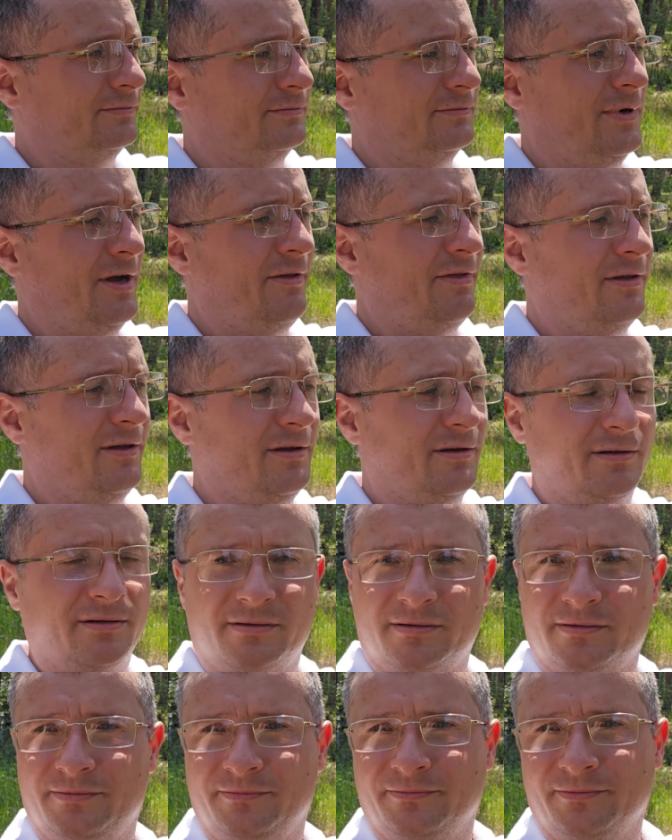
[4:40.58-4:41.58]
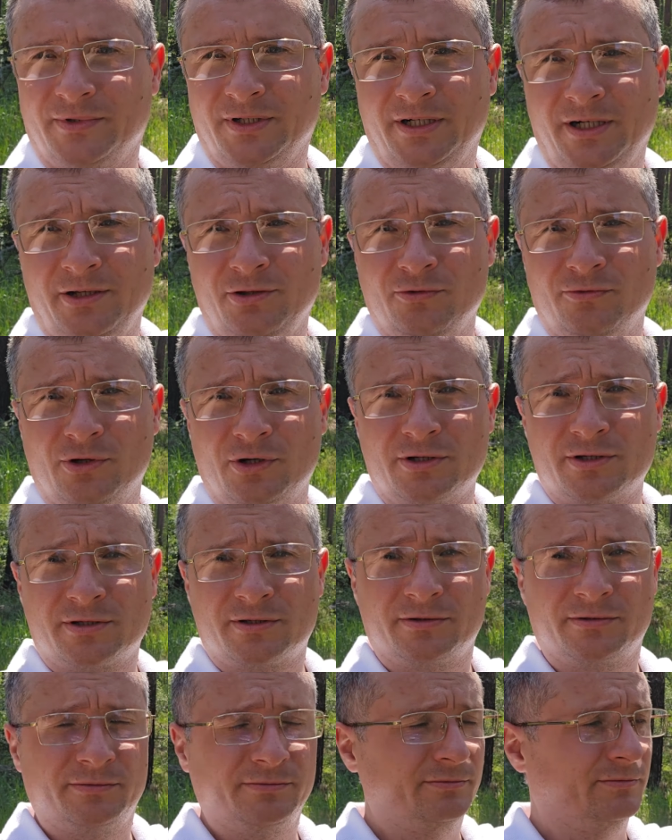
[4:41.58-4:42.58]
I think the radio
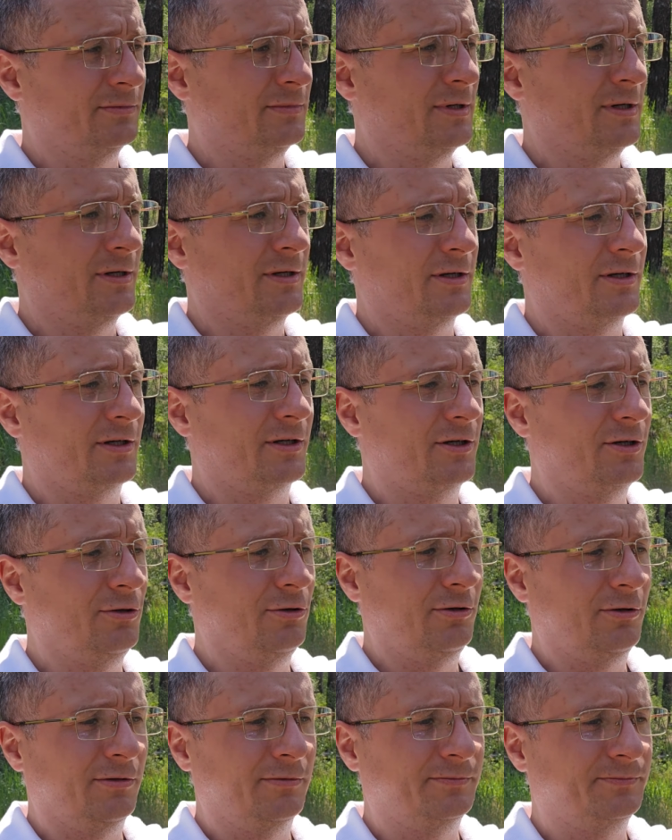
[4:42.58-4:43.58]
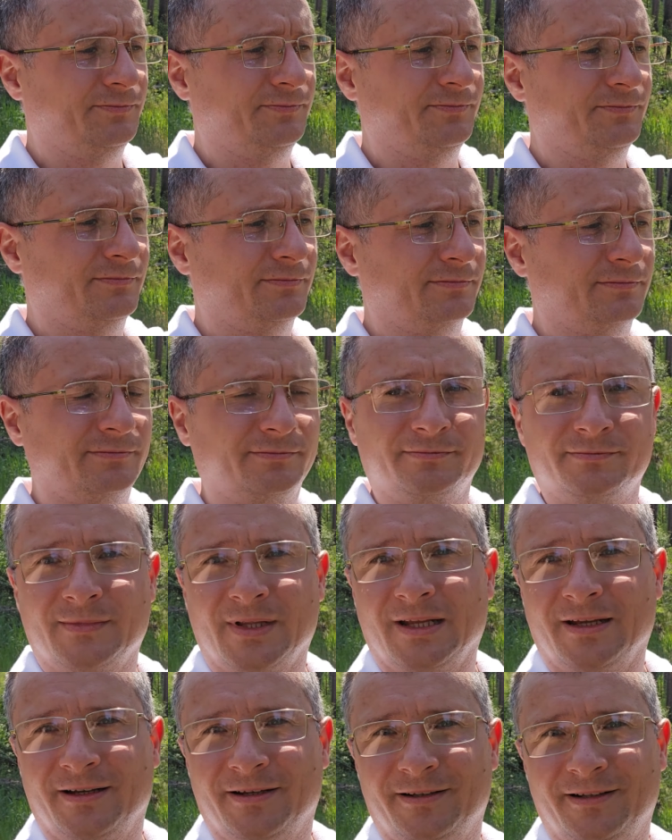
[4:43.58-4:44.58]
works good.
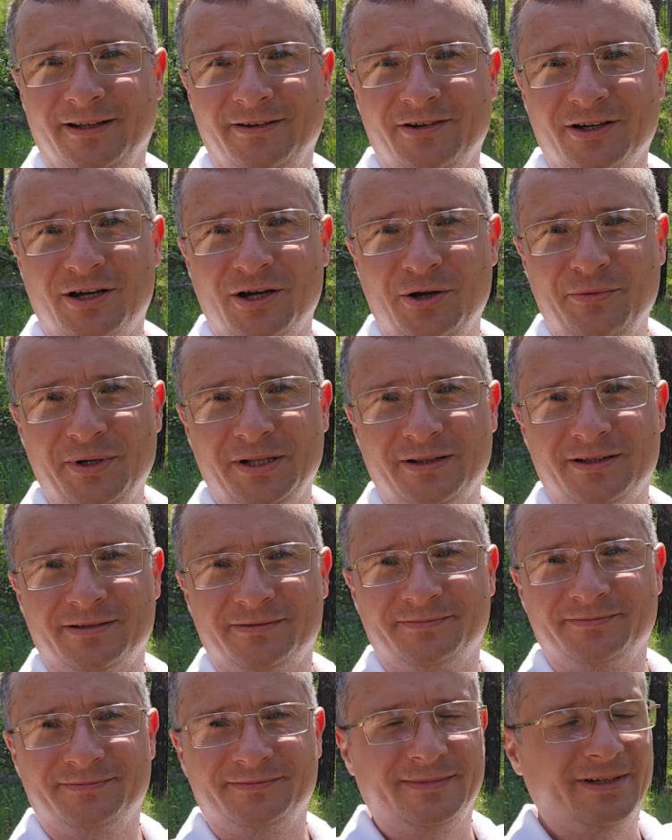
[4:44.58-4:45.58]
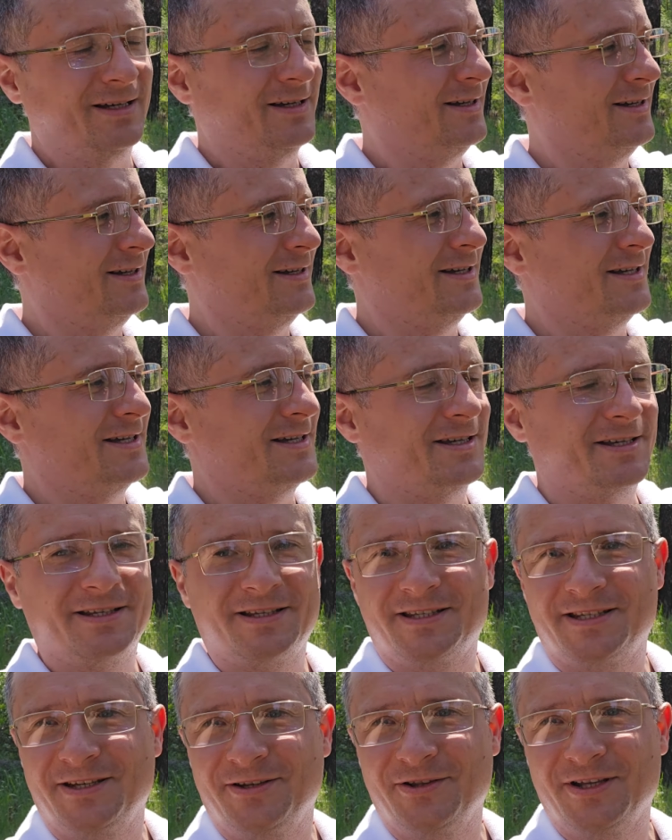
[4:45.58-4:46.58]
Leave a comment.
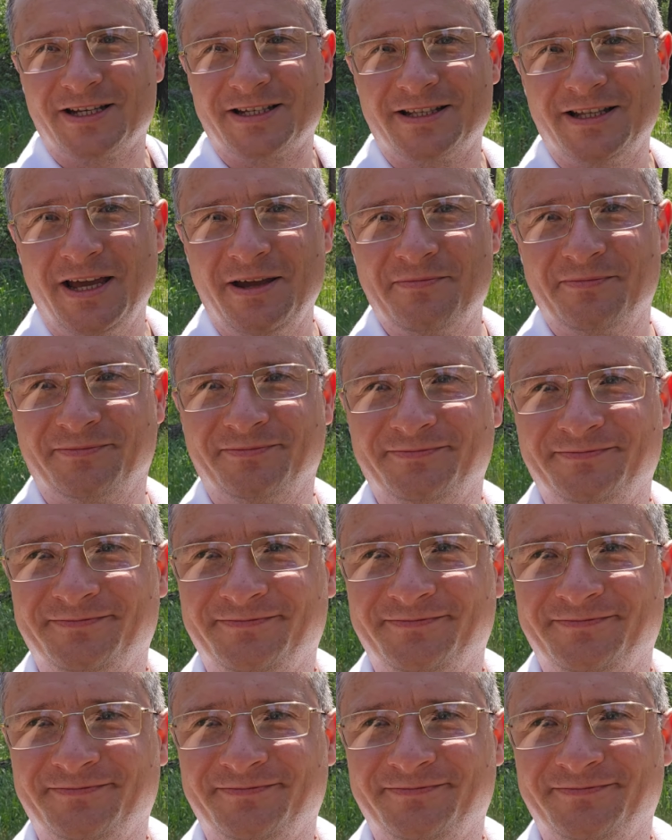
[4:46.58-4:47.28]
See you next time.